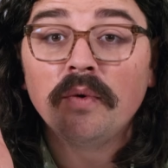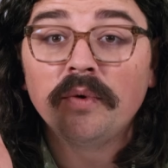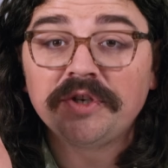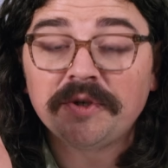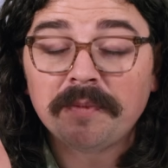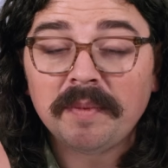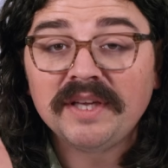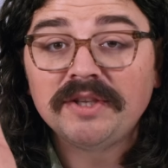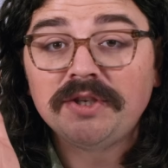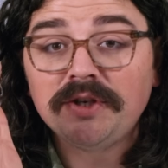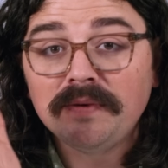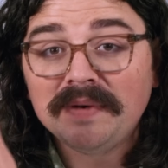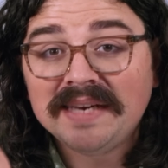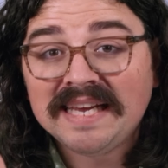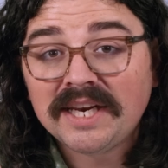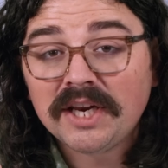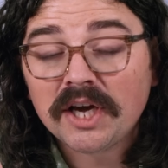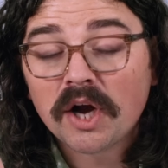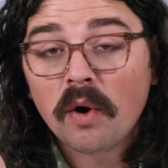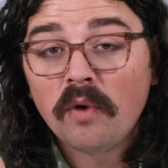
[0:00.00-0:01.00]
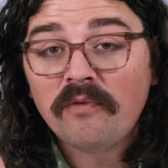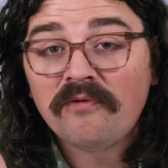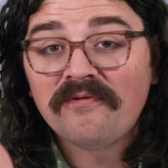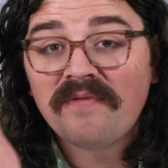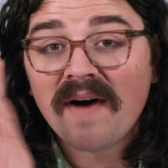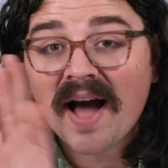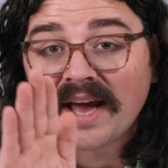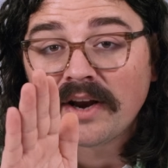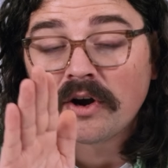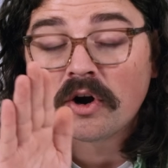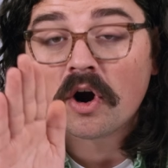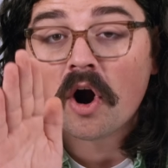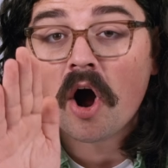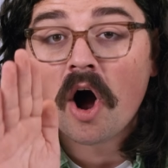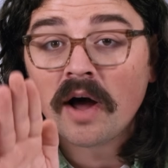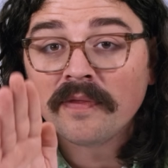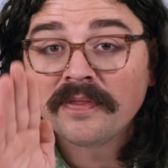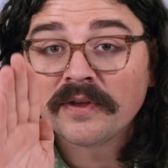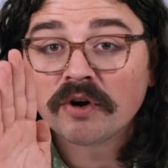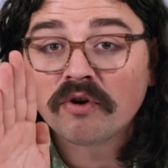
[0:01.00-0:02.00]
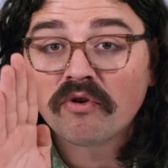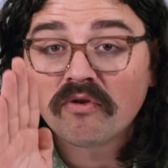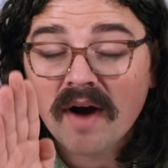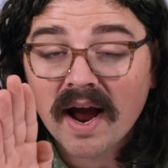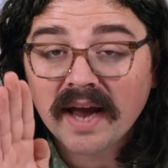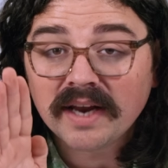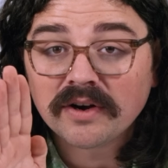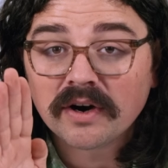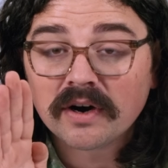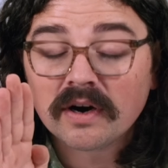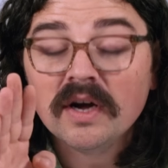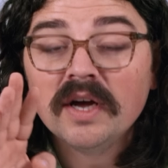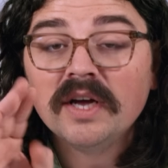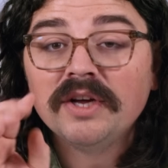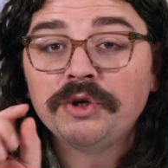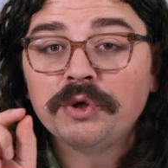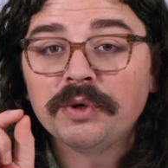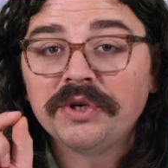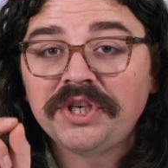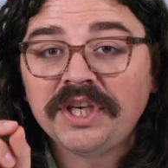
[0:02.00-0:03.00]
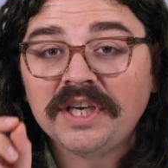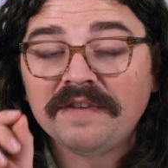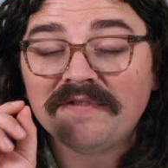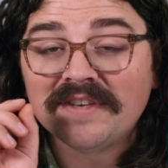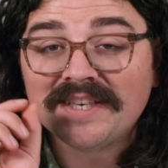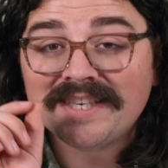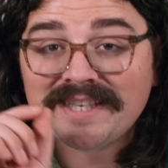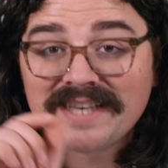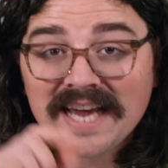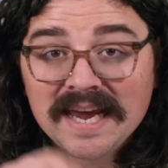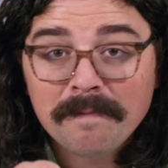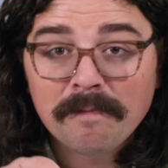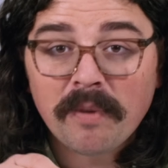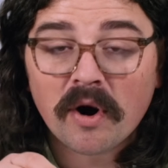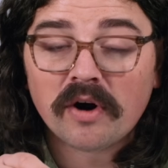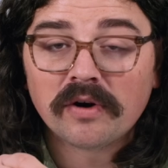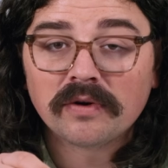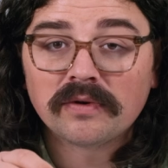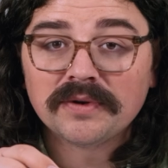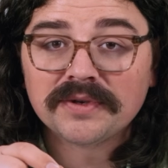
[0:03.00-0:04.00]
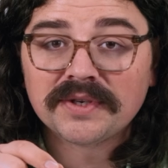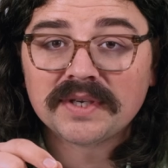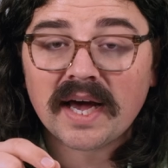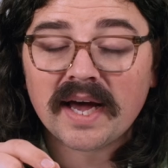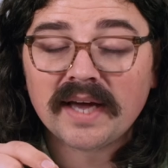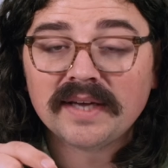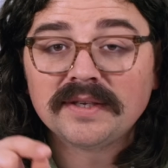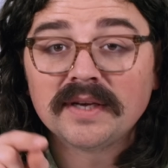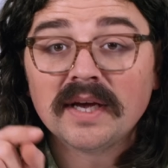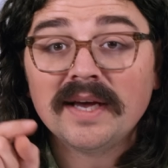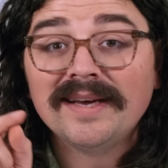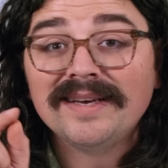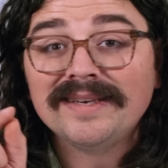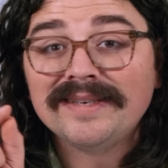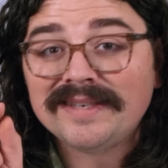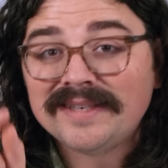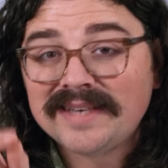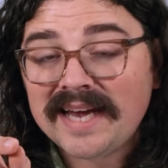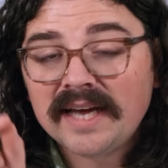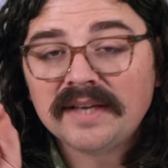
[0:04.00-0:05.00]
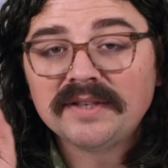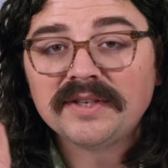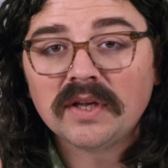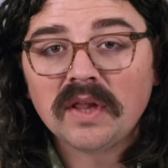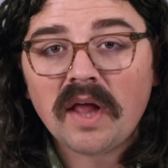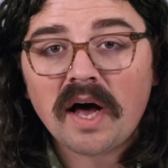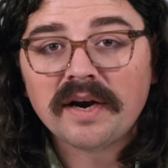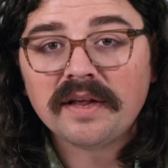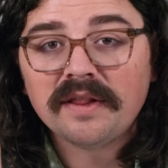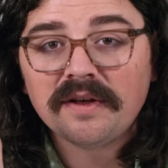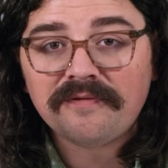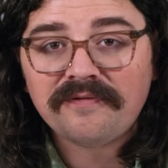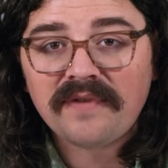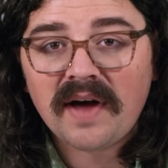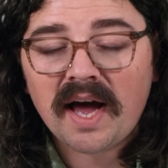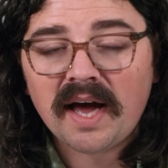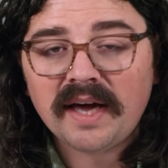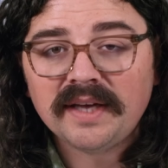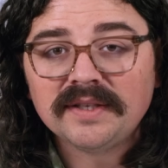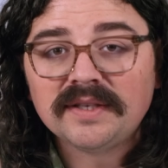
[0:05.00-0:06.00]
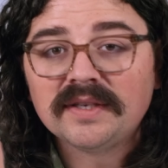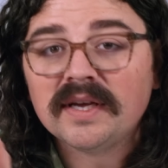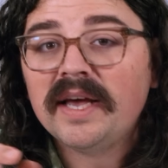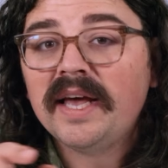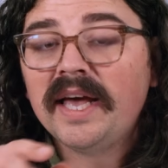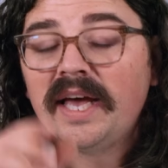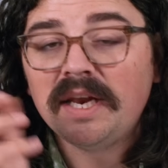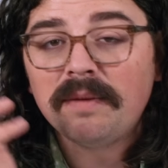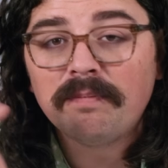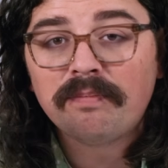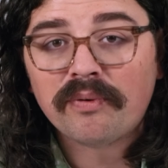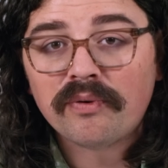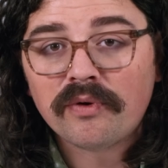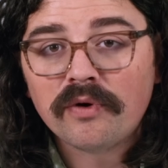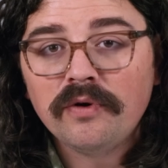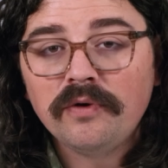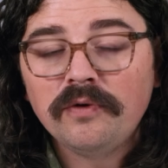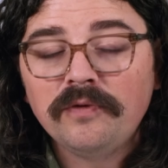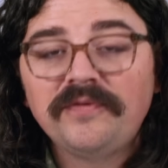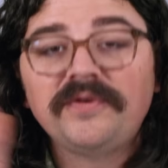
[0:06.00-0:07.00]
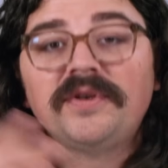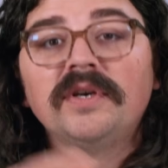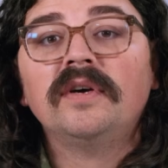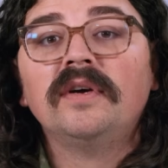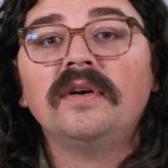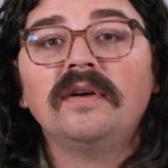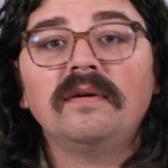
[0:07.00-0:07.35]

which means you need to go finer on the grinder to achieve the same particle size, sans a lot of the fines, and improved